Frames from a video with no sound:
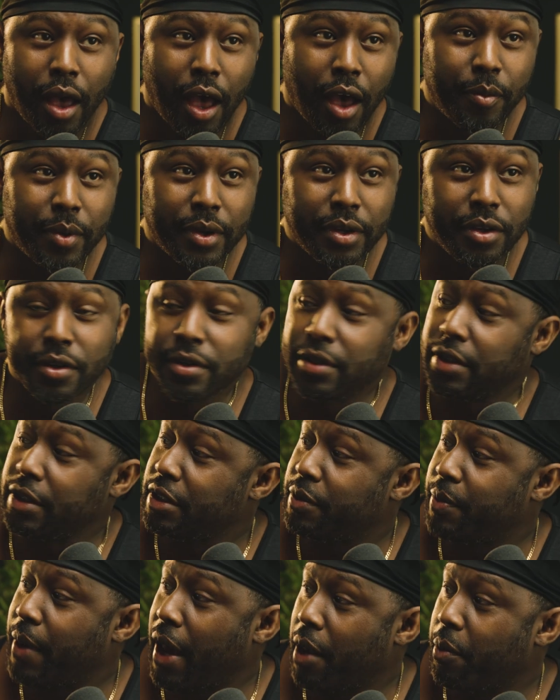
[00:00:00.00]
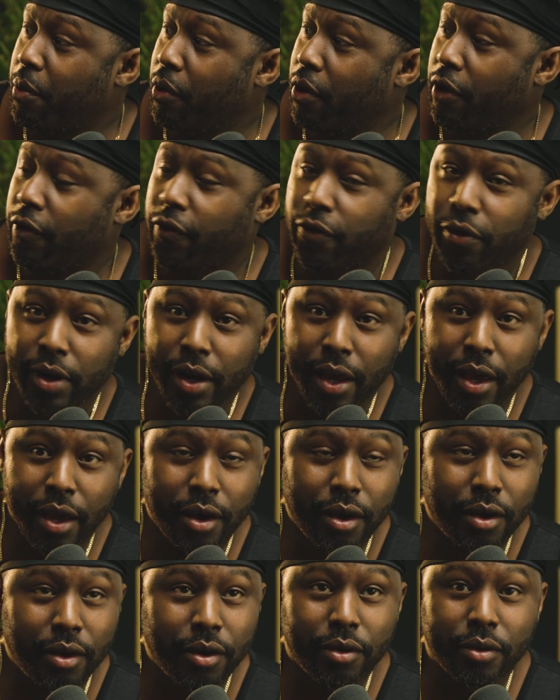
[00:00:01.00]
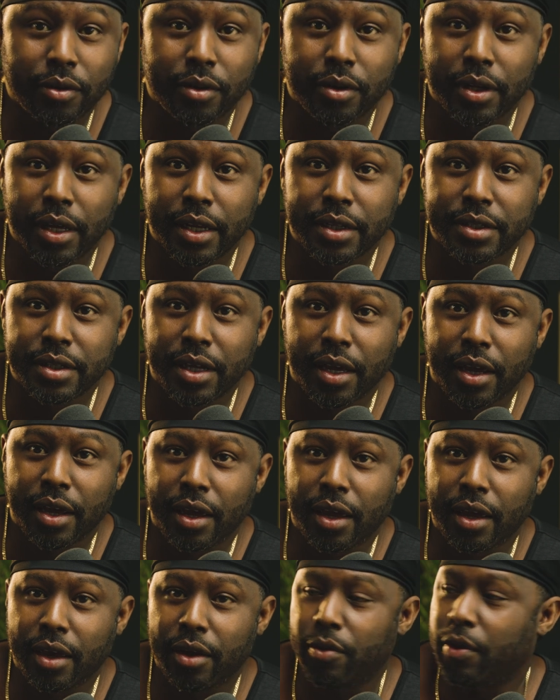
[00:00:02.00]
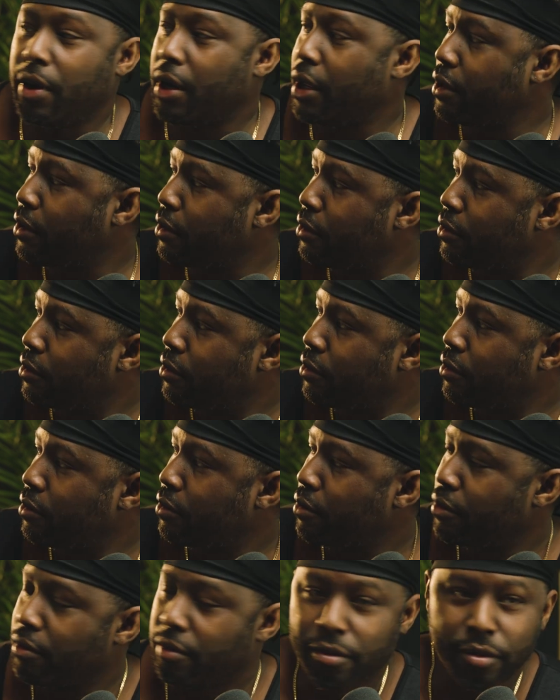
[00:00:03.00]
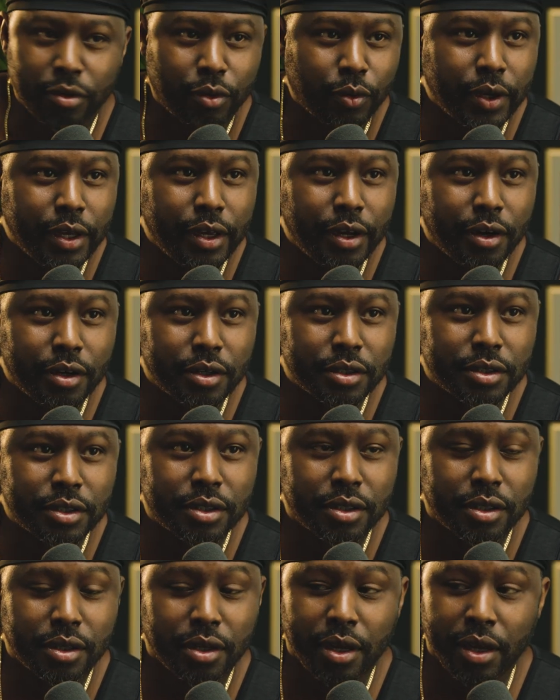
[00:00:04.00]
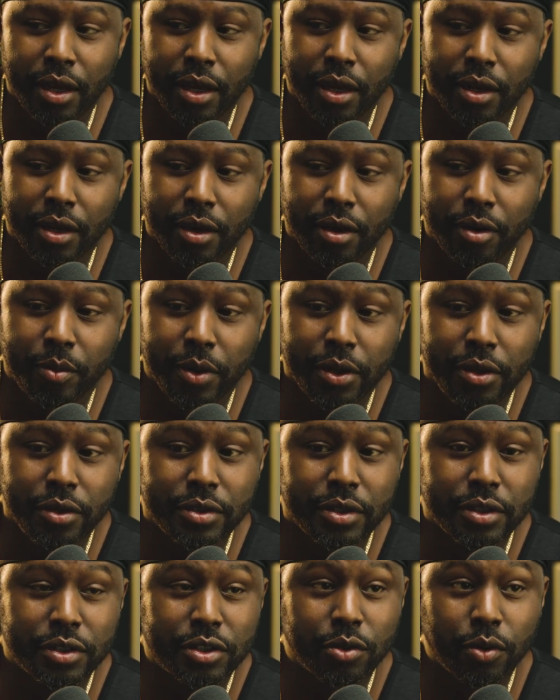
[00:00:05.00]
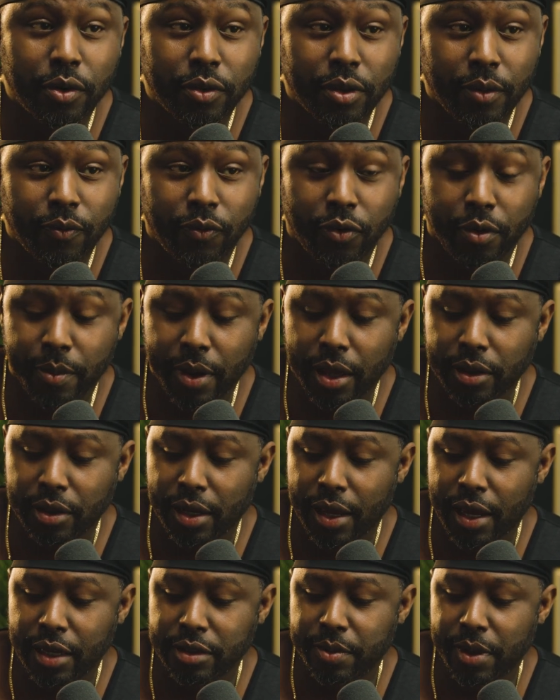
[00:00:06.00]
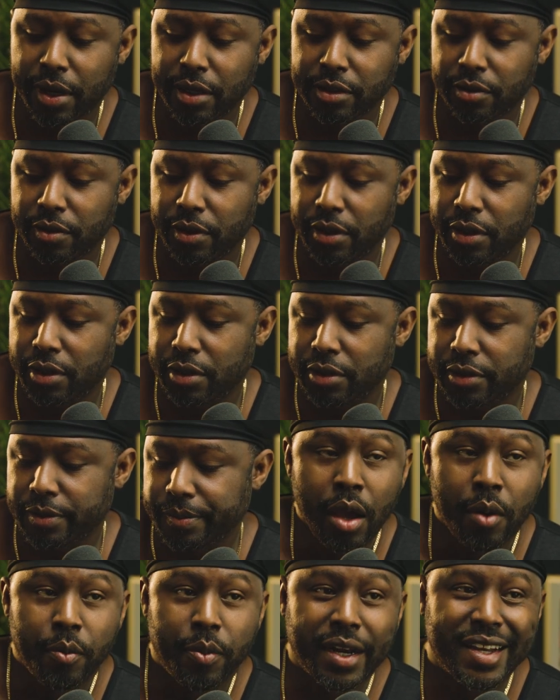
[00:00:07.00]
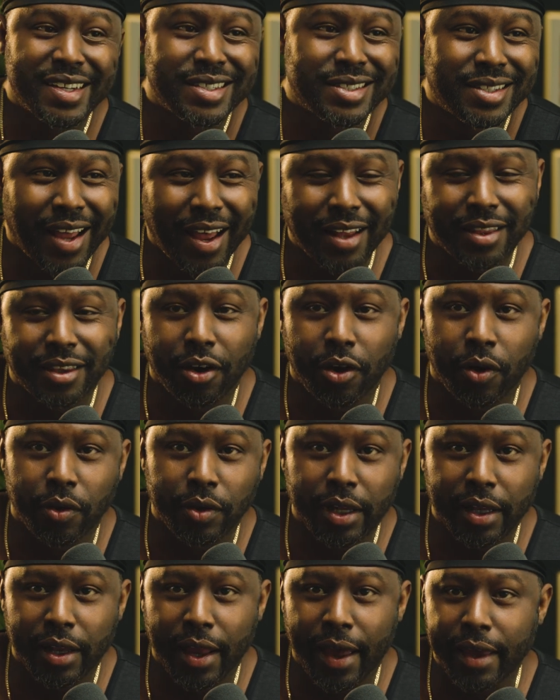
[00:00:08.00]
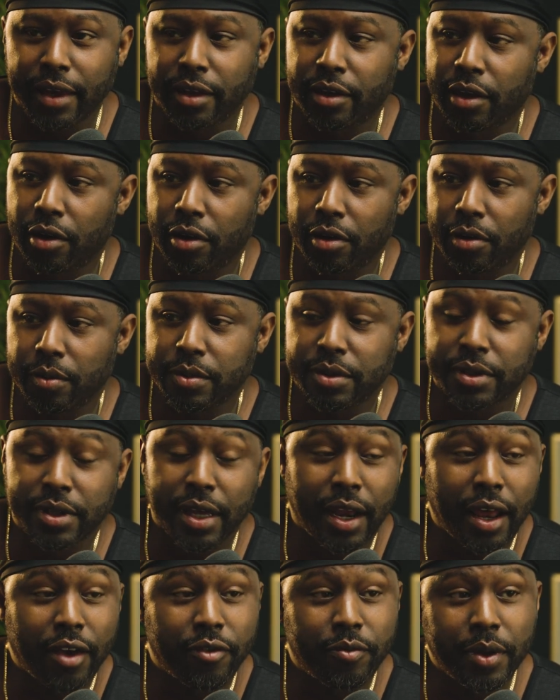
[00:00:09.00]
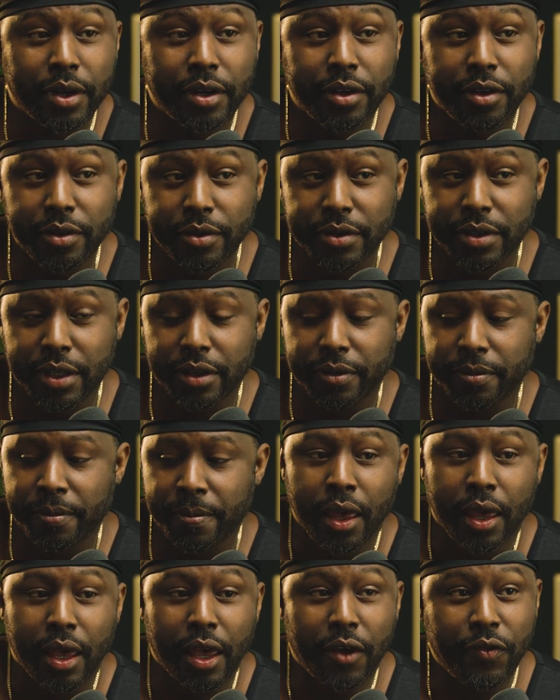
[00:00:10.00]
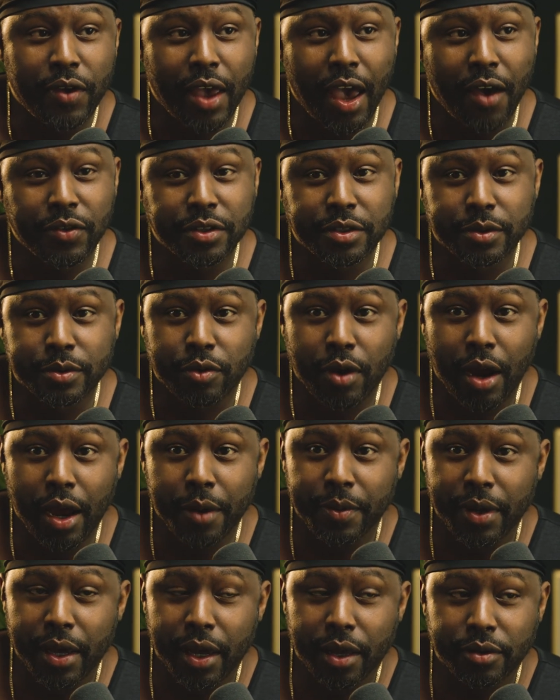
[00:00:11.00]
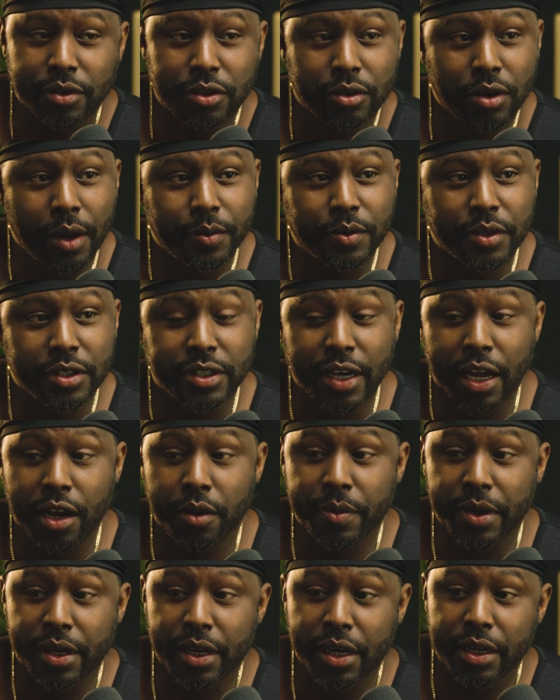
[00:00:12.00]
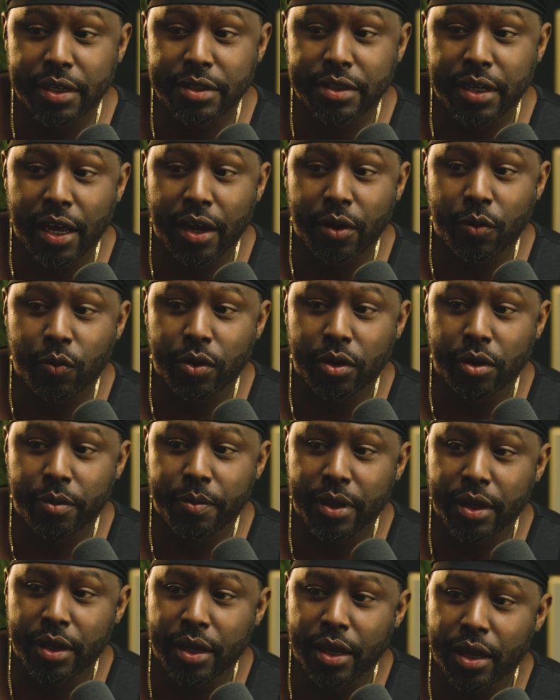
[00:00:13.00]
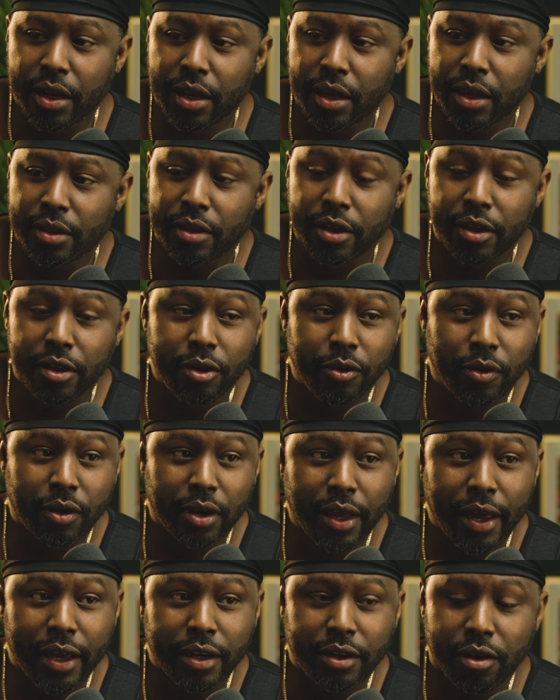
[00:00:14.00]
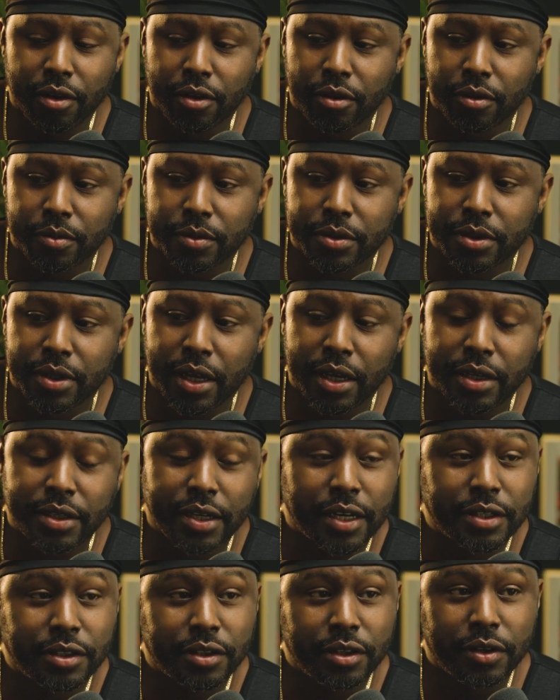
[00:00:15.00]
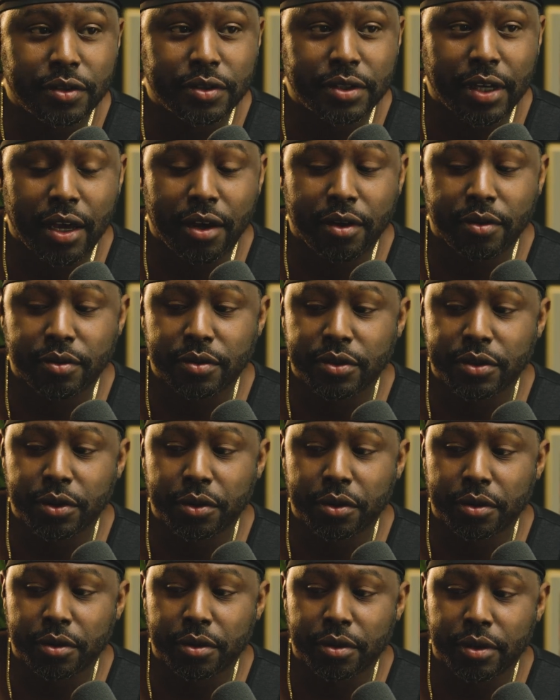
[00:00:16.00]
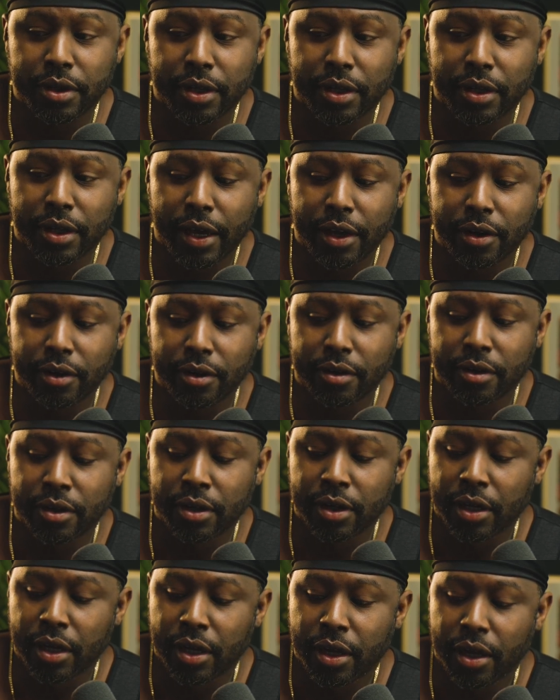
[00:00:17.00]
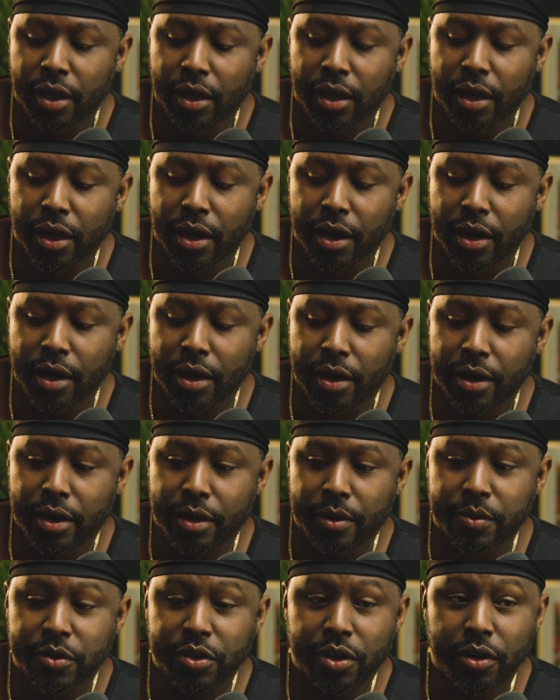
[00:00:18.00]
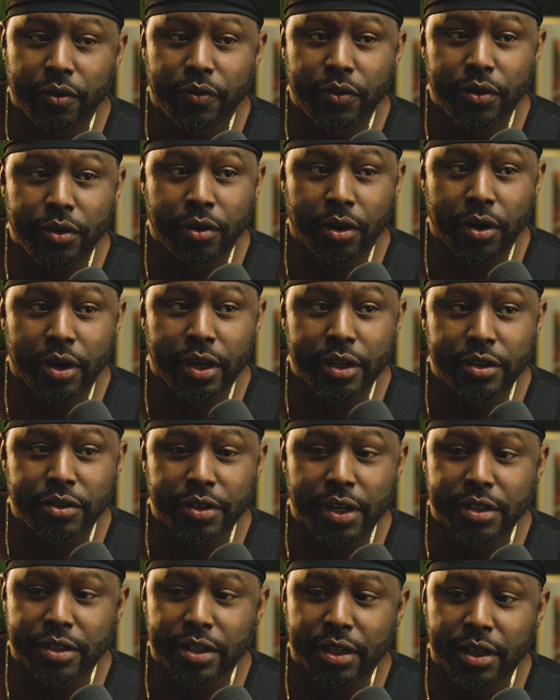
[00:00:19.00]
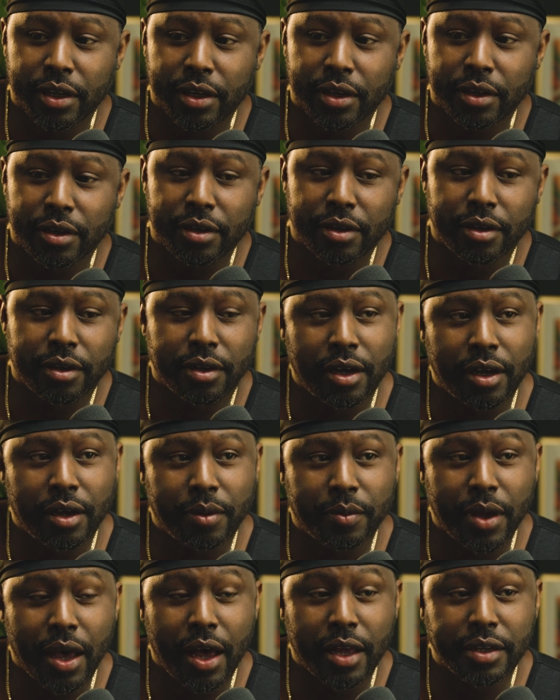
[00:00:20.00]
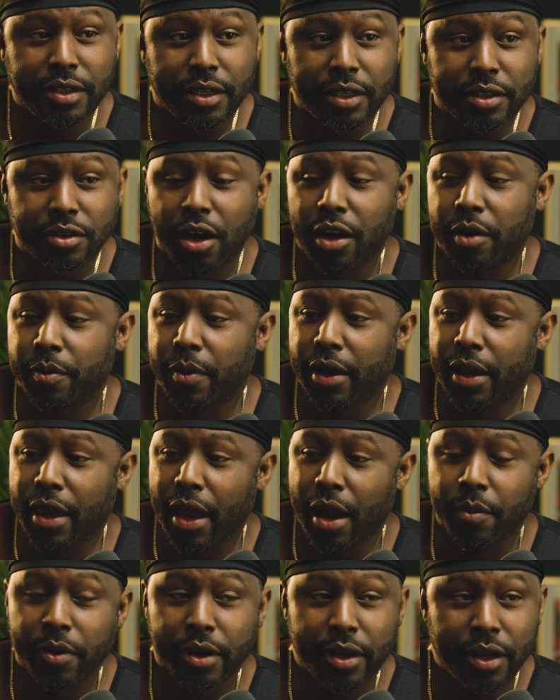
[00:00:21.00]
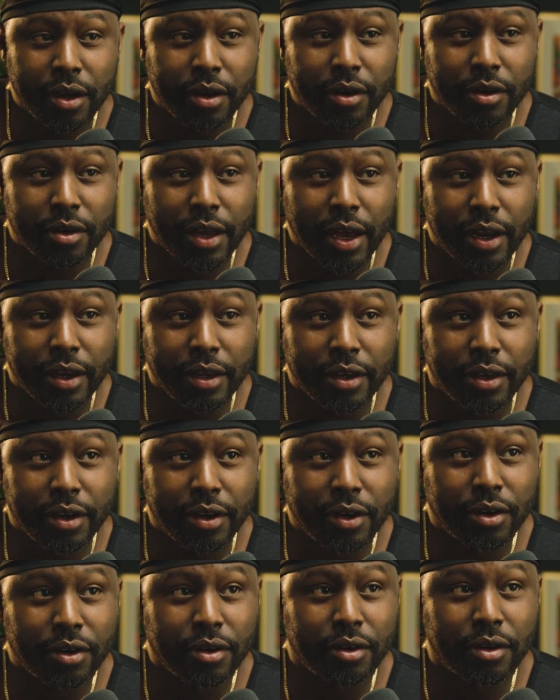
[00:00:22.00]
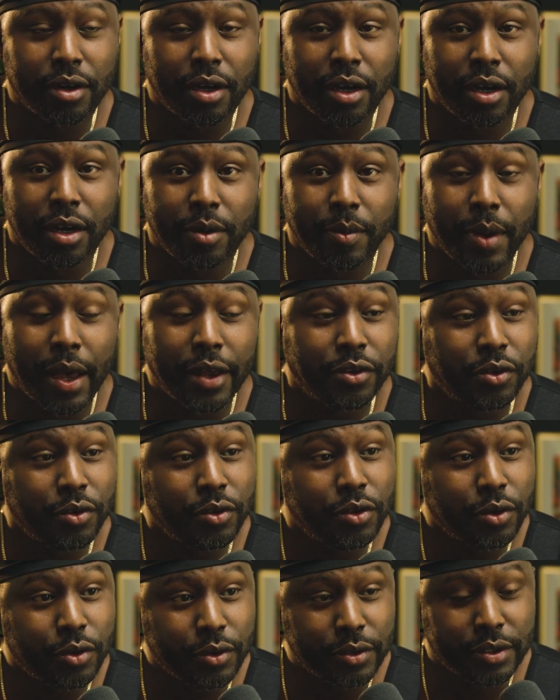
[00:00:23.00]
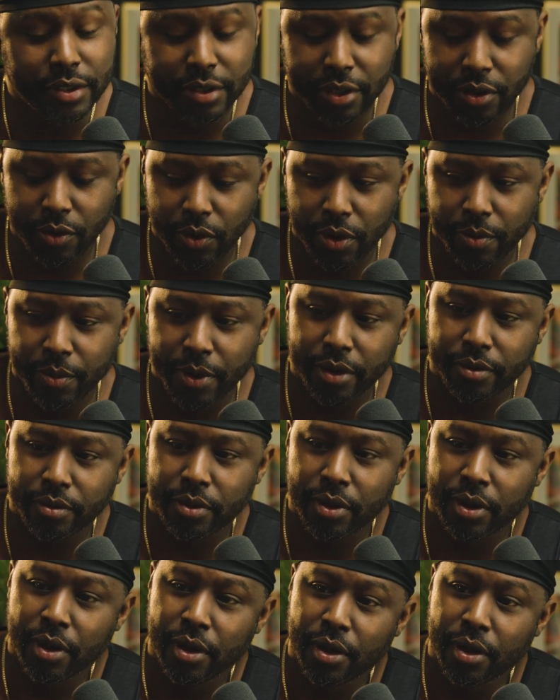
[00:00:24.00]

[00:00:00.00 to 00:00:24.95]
I've been using this bad boy for now, let's say, 3 years? And I've been using two of them for about the past 3 years. But it's not the only light domes that I've been using. If you haven't subscribed yet, subscribe to the channel, because I will be getting the newer light domes and testing those out sooner than later. So if you are interested in content and talking about camera gear, lighting gear, I do use this equipment.